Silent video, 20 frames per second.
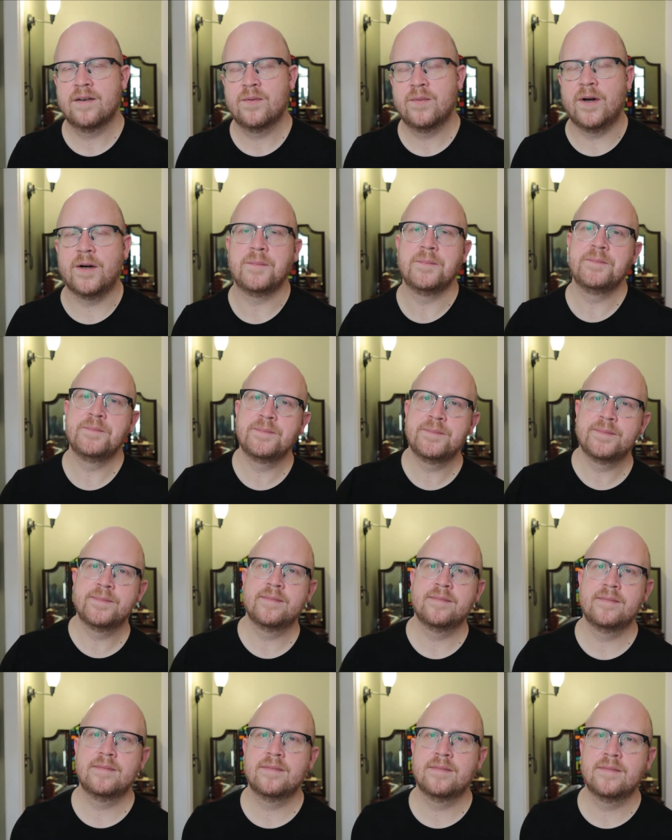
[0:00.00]
well,
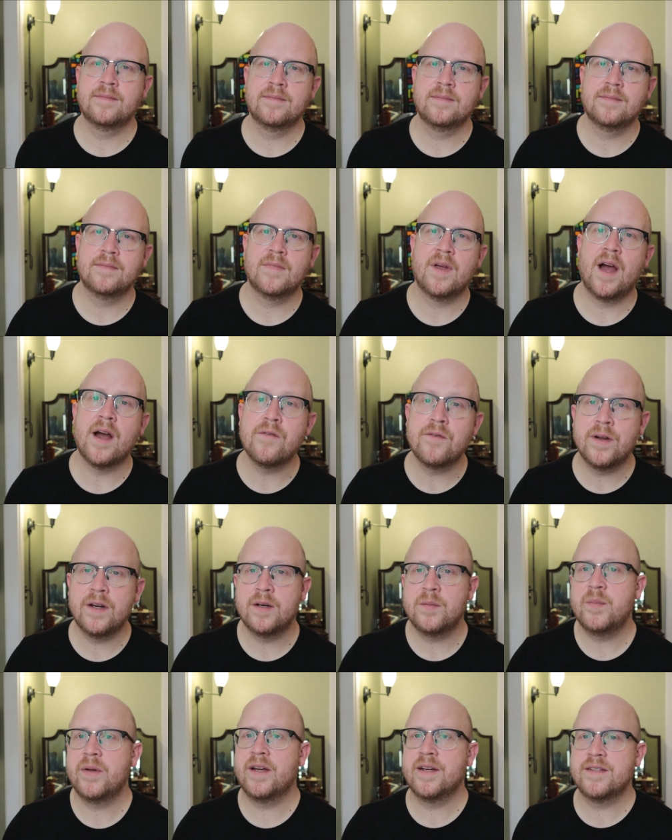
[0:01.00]
I read
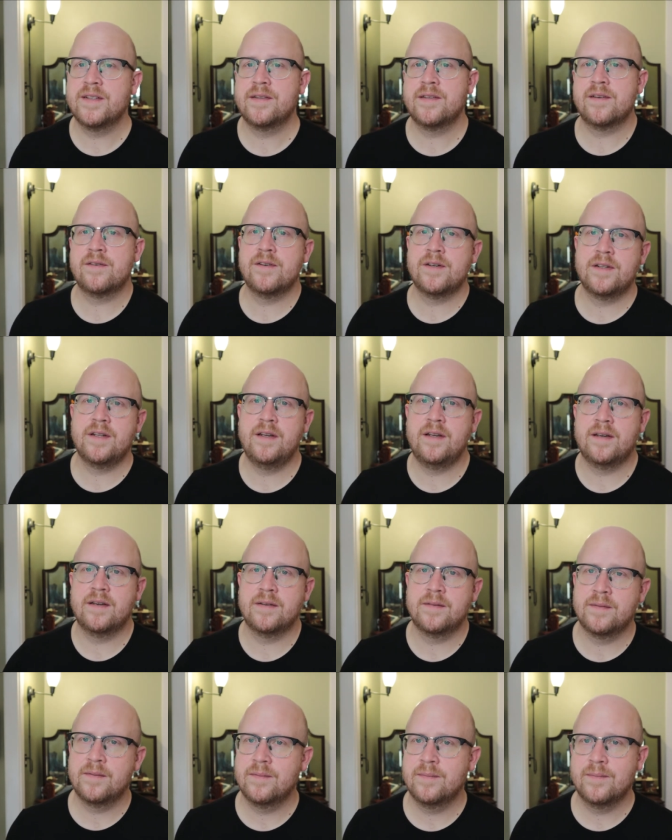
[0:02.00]
it because it's a
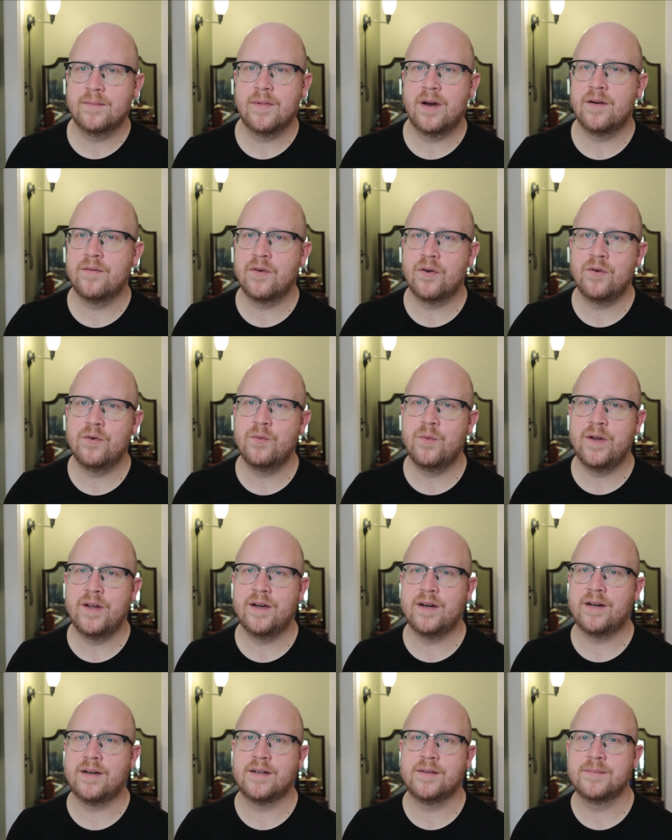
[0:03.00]
critique of who
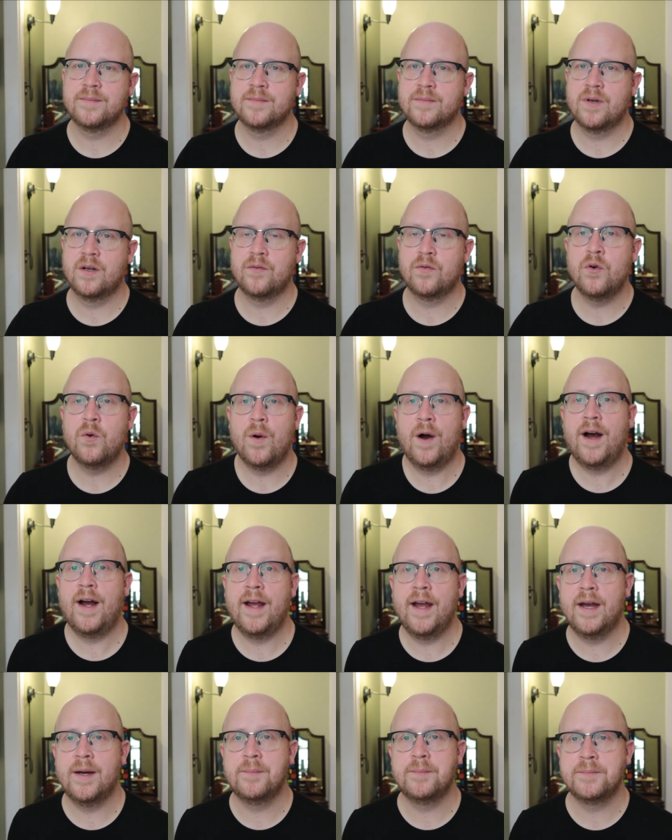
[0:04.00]
we are, of who
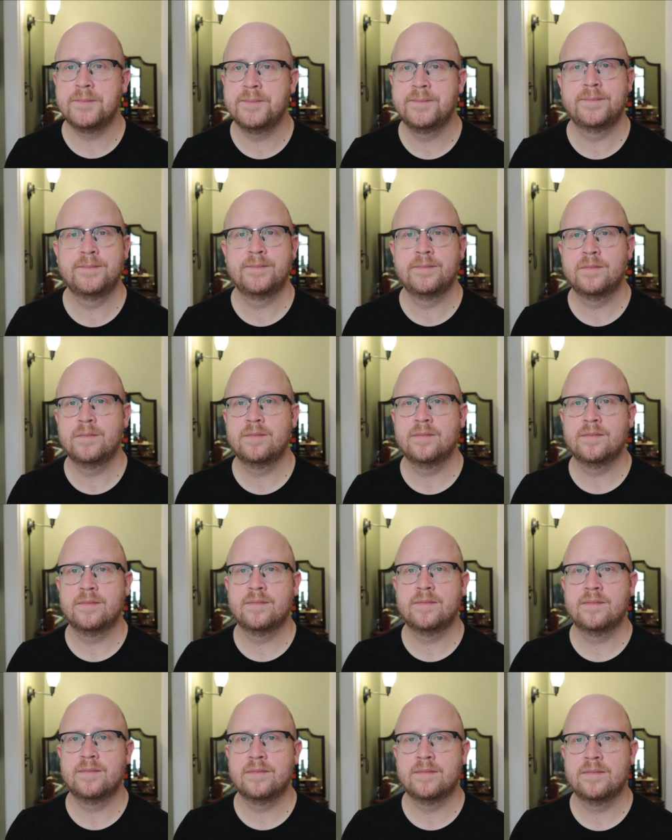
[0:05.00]
I am.
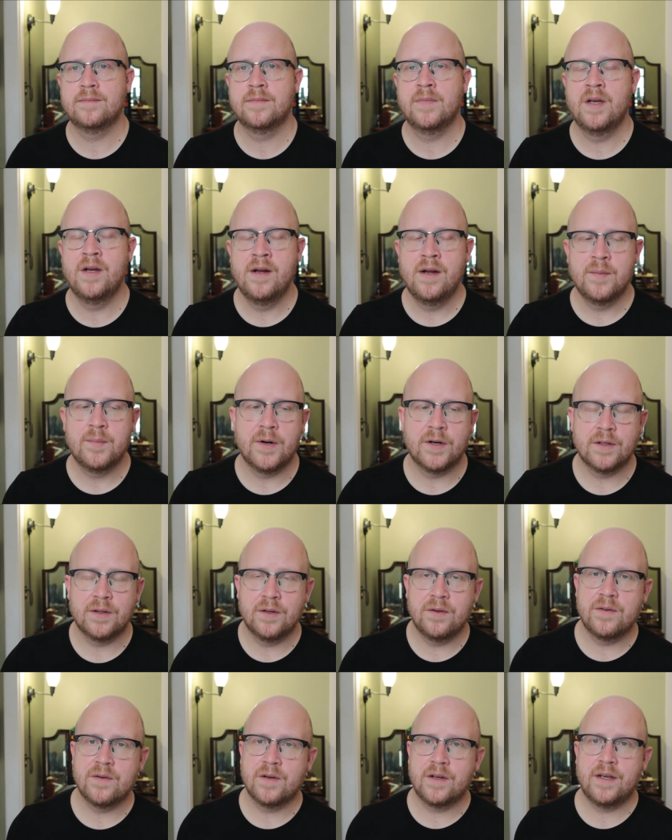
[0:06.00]
Martin
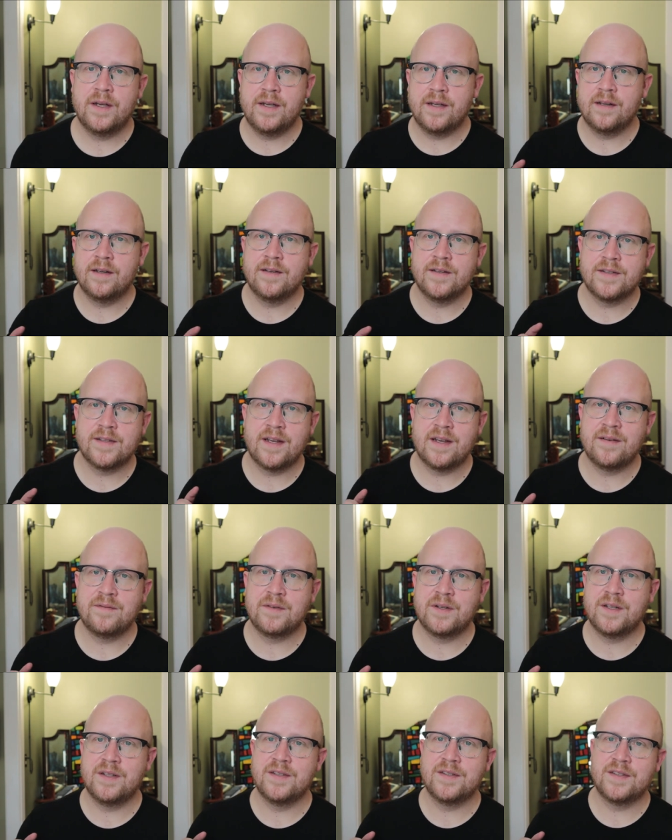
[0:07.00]
Luther King
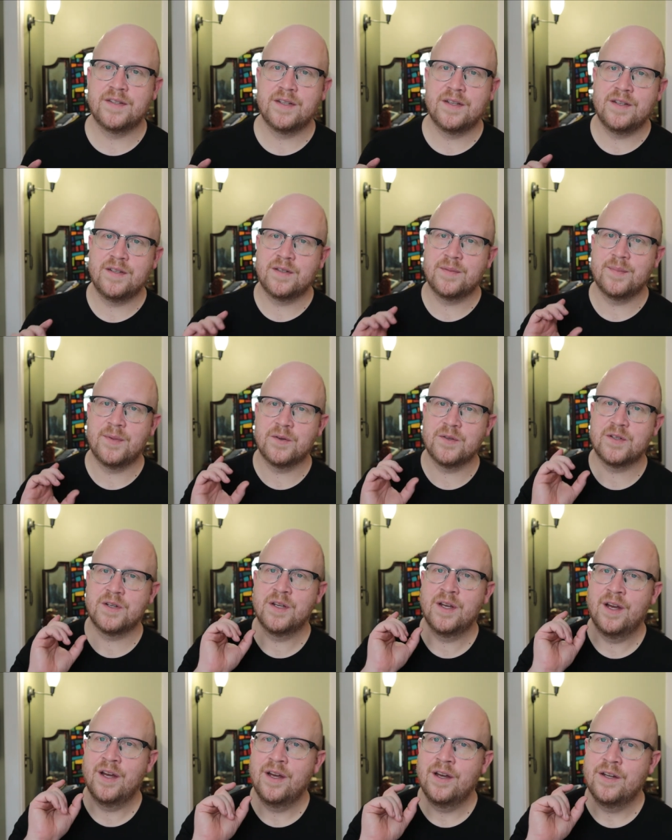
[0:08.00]
saved his his
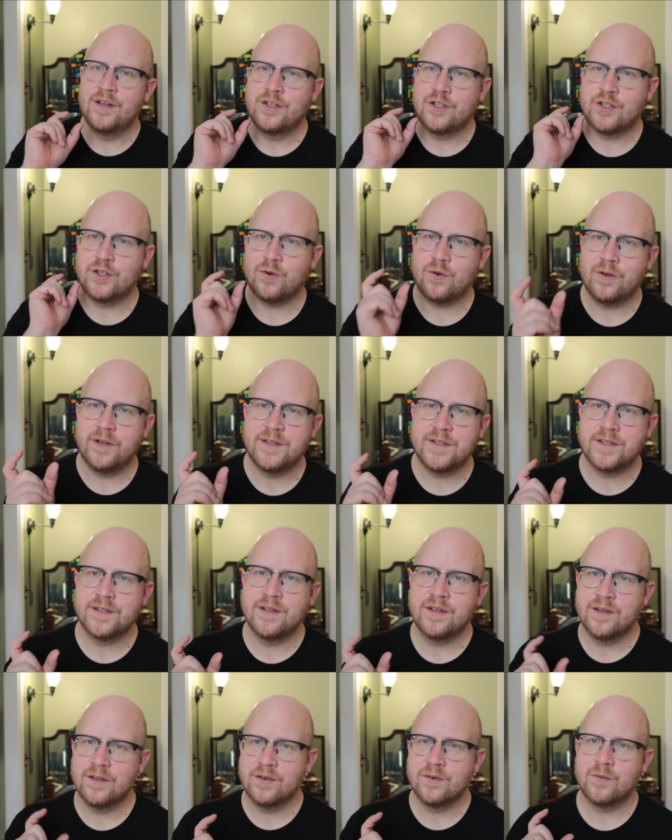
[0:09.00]
most
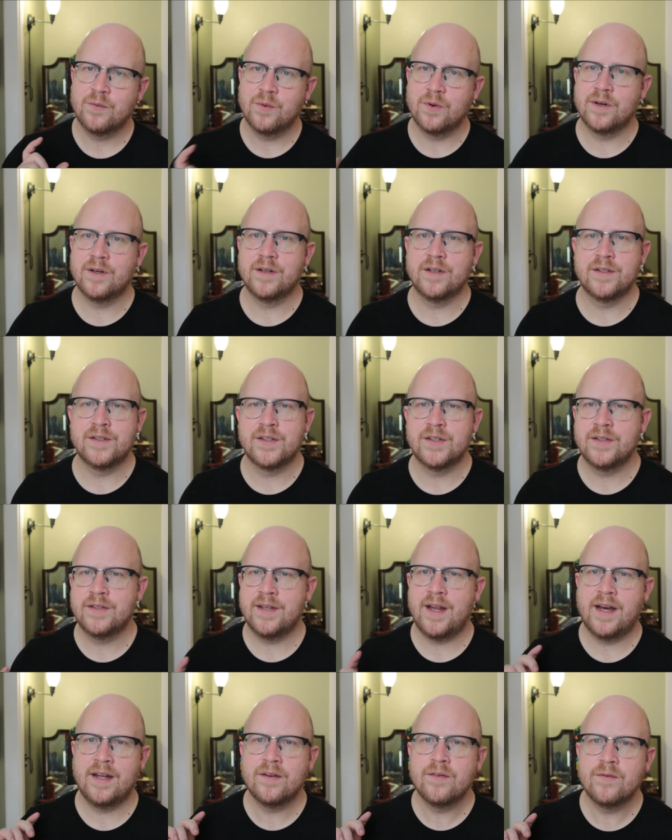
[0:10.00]
choice words,
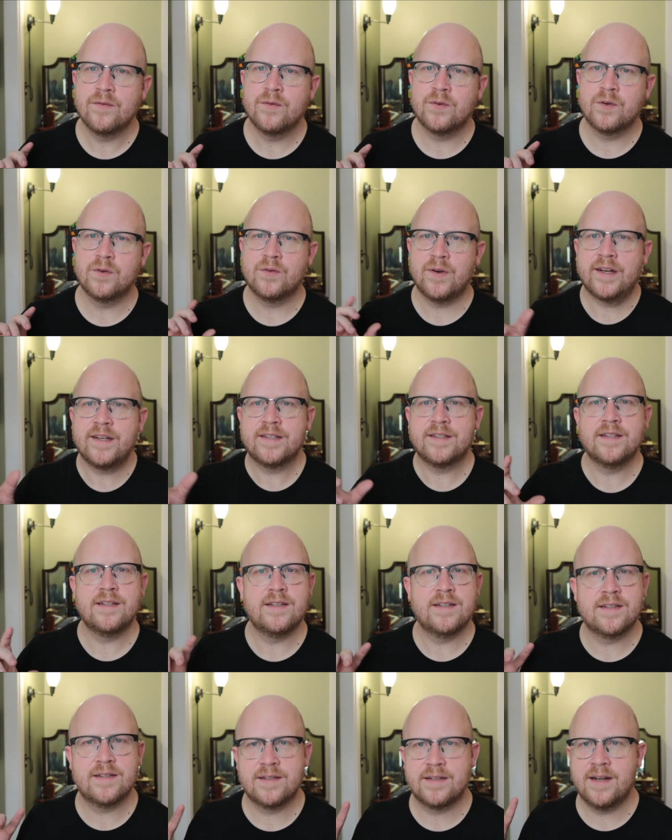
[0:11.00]
not for
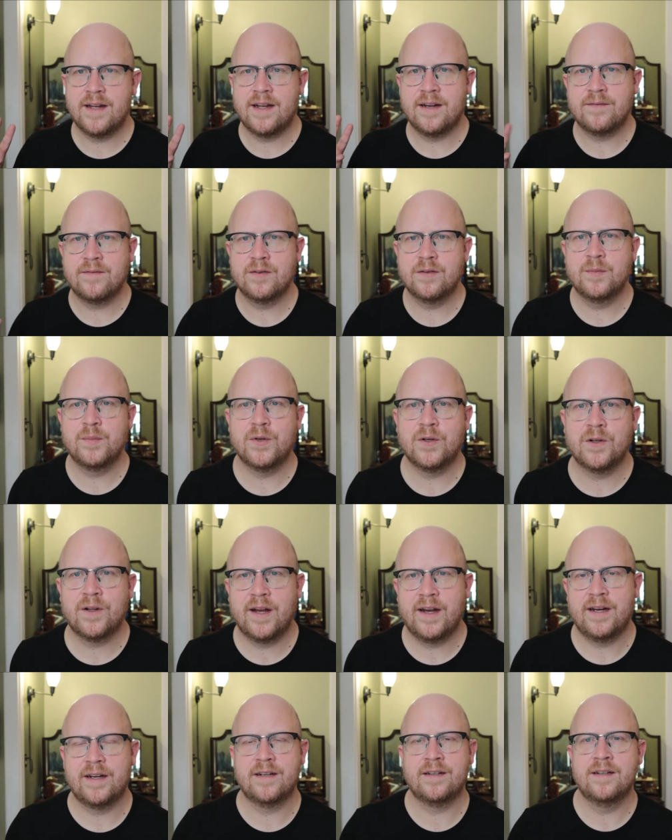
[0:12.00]
racists, not for Bull
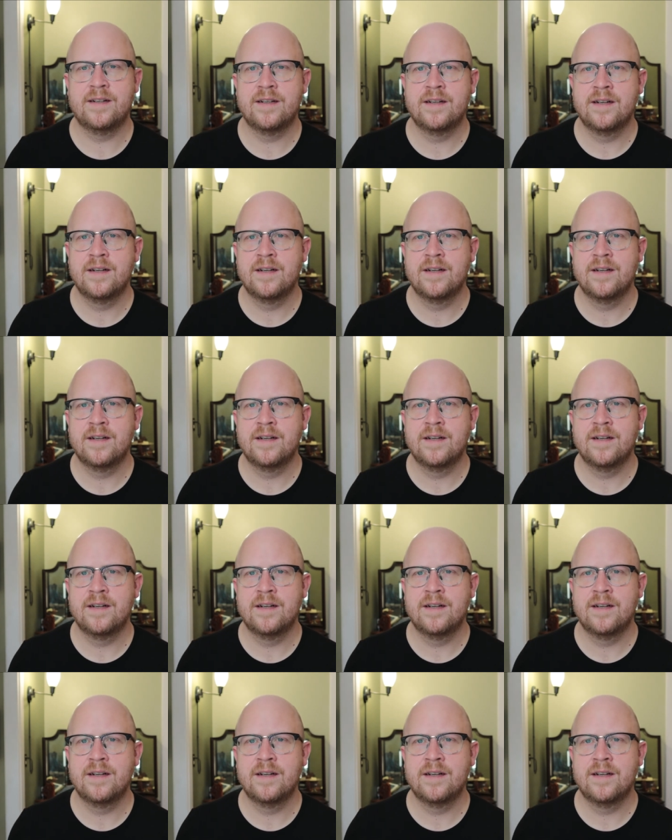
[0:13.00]
Connor,